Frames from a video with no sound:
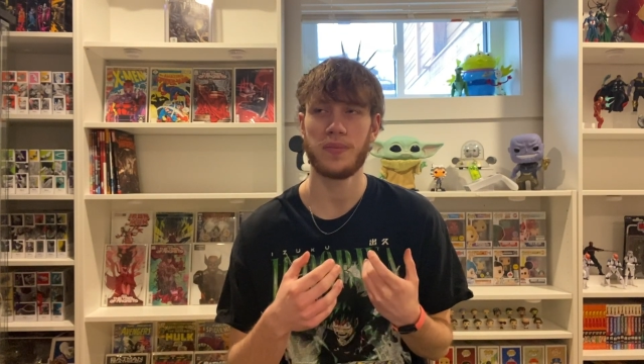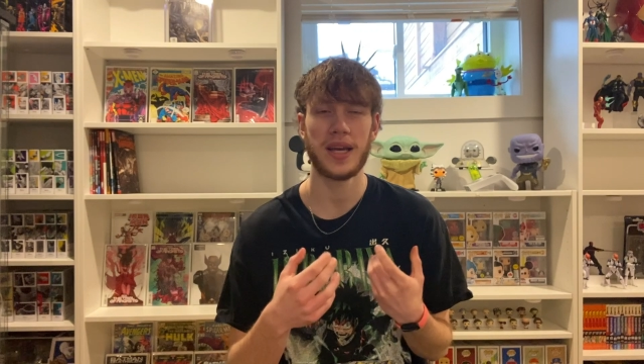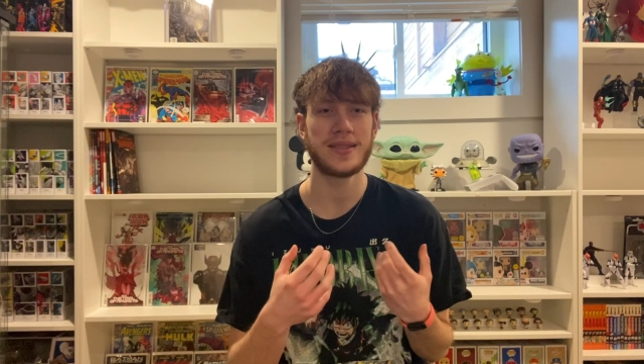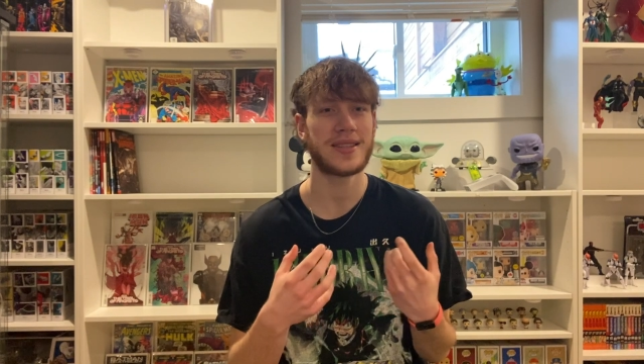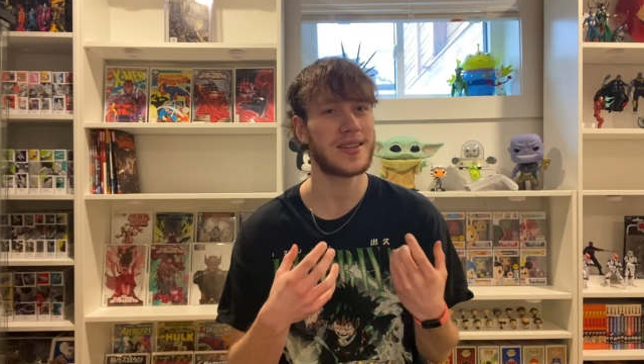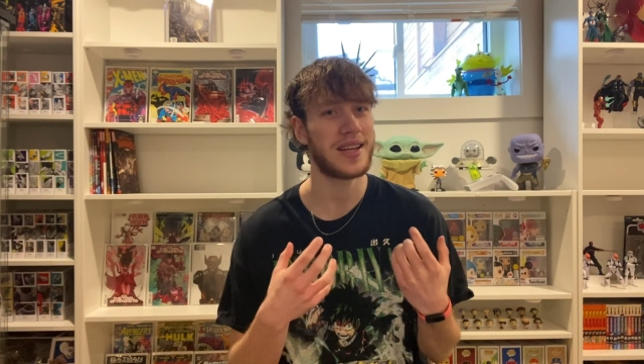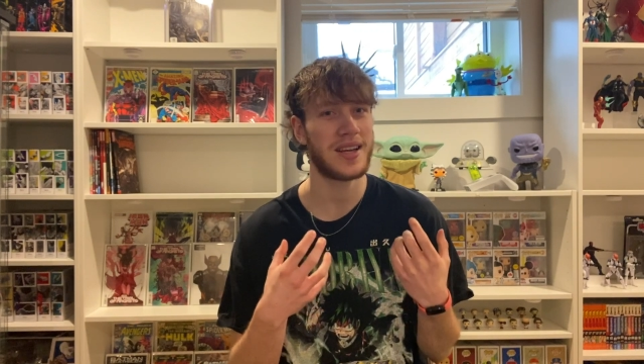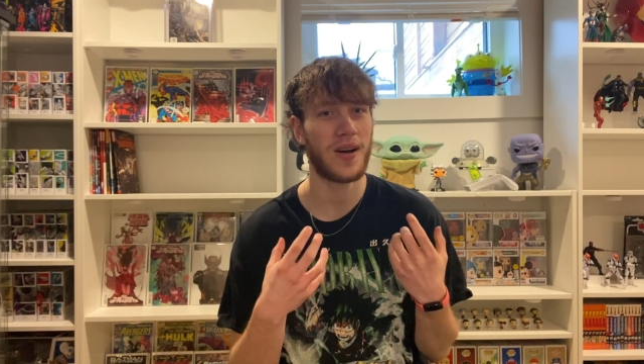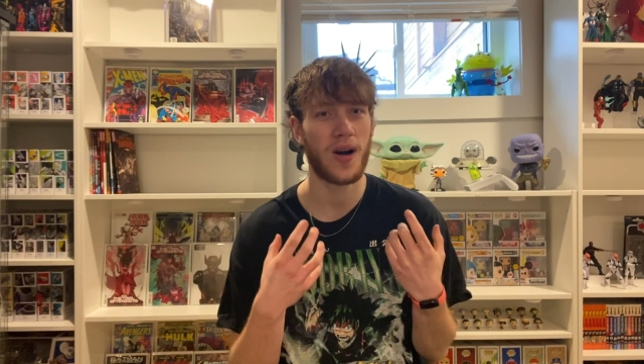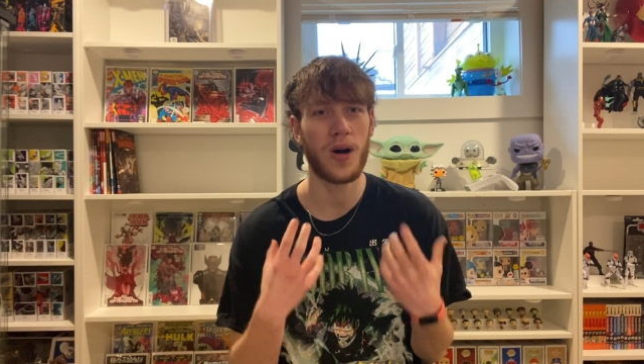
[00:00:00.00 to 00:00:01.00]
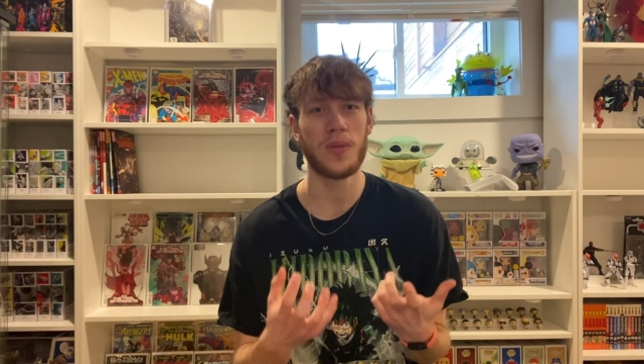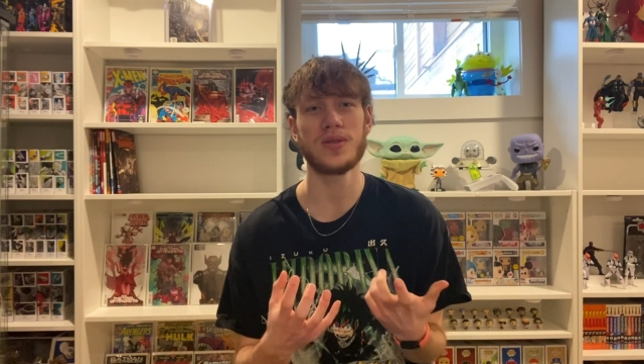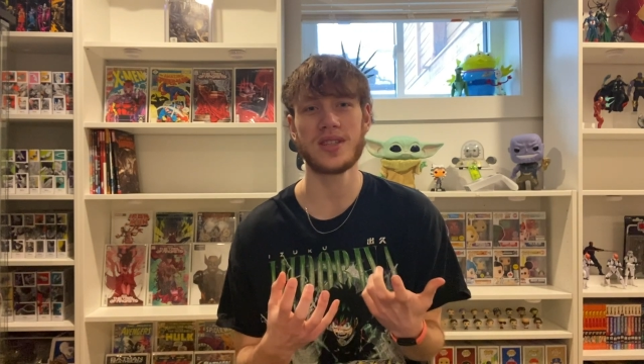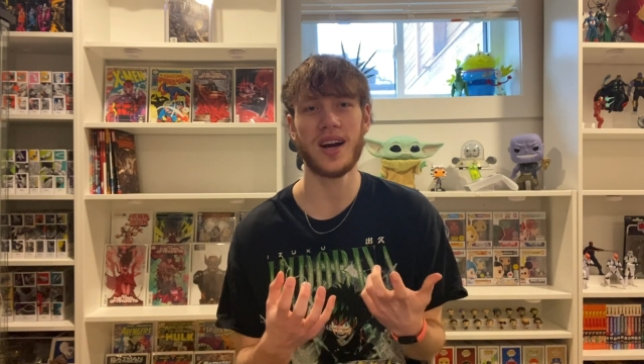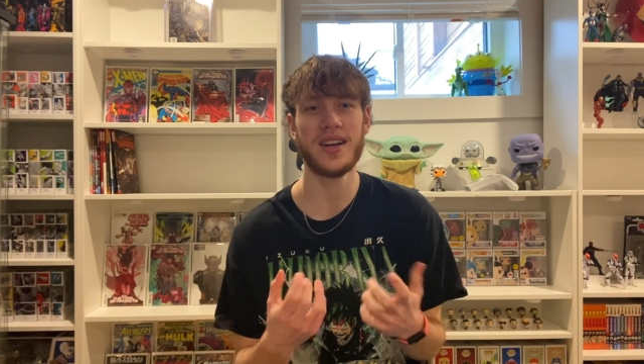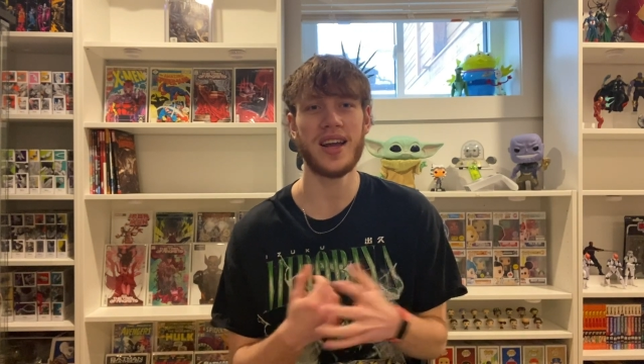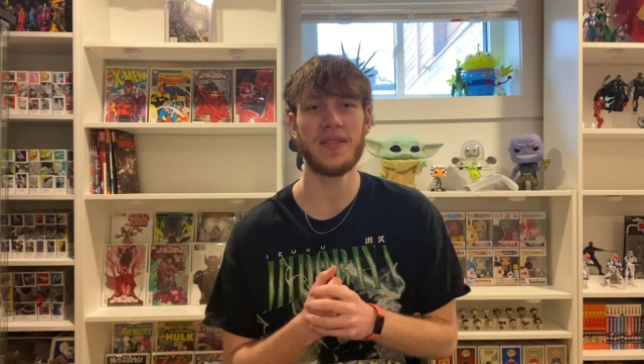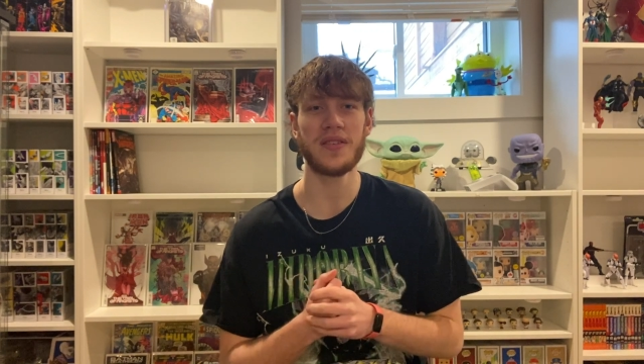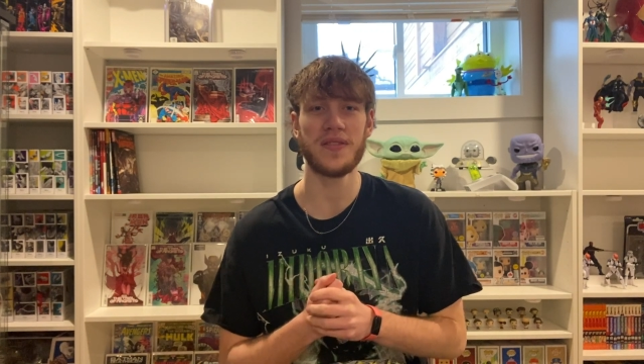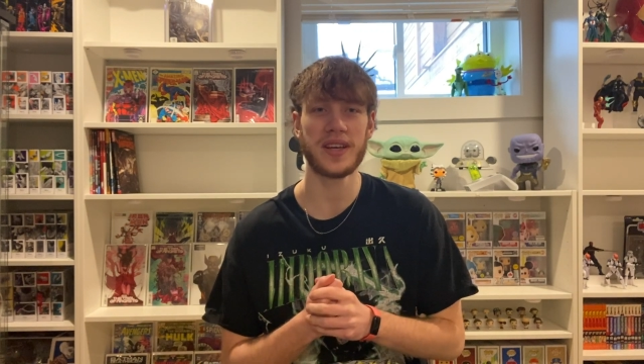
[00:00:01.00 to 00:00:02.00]
basically almost gotten
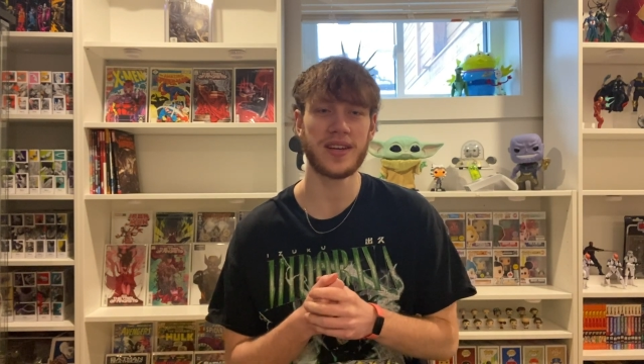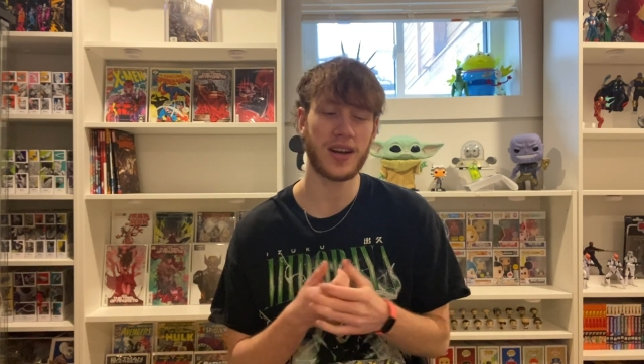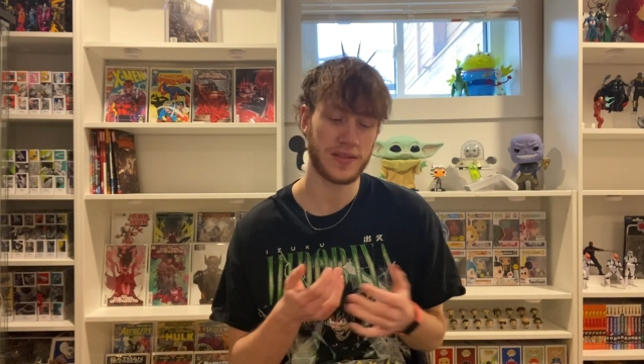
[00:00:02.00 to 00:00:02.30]
every figure.